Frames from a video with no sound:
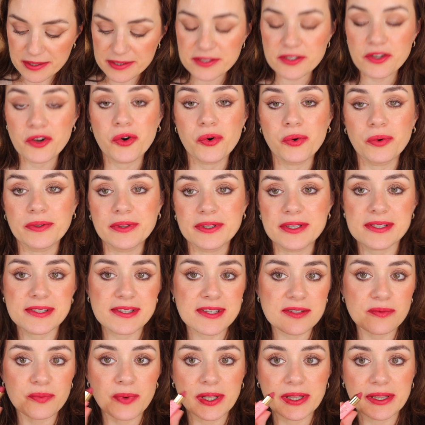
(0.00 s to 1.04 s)
so this
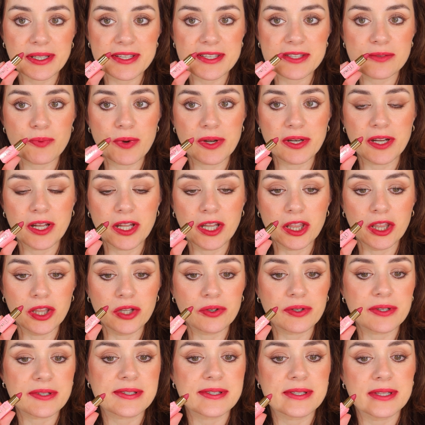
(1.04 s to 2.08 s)
is what this one
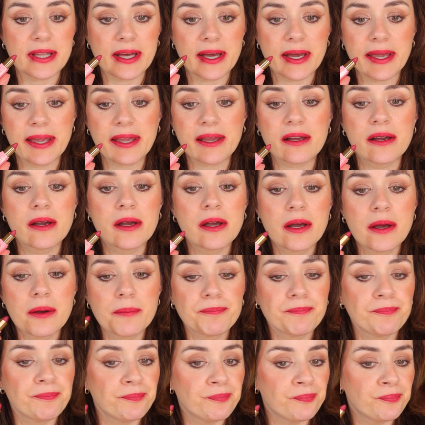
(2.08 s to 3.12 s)
looks like.
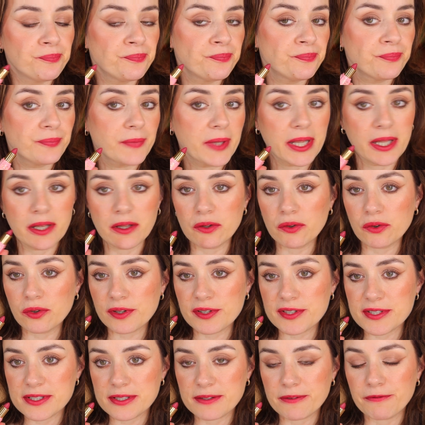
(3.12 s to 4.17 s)
It
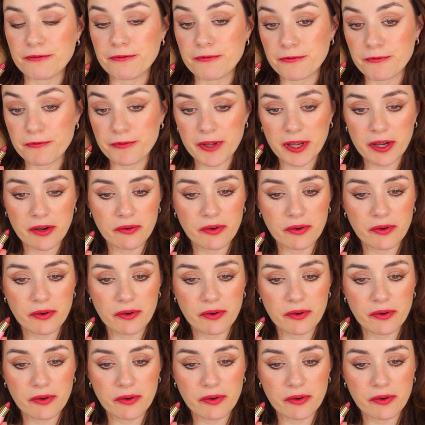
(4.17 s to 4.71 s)
looks like